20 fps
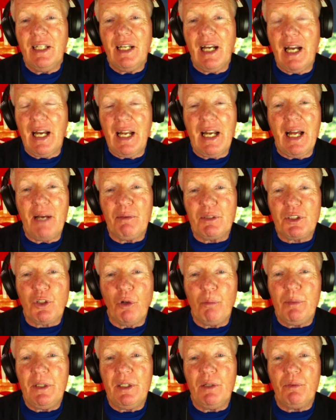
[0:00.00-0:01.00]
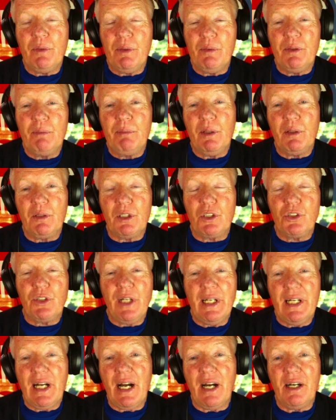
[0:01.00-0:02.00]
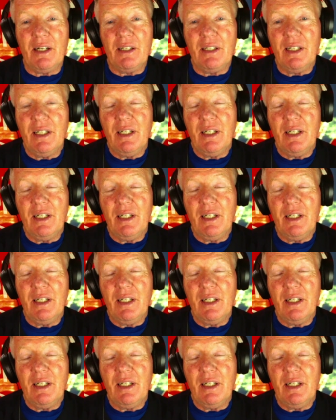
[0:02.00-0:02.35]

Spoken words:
And I was hoping that we would be able to trade our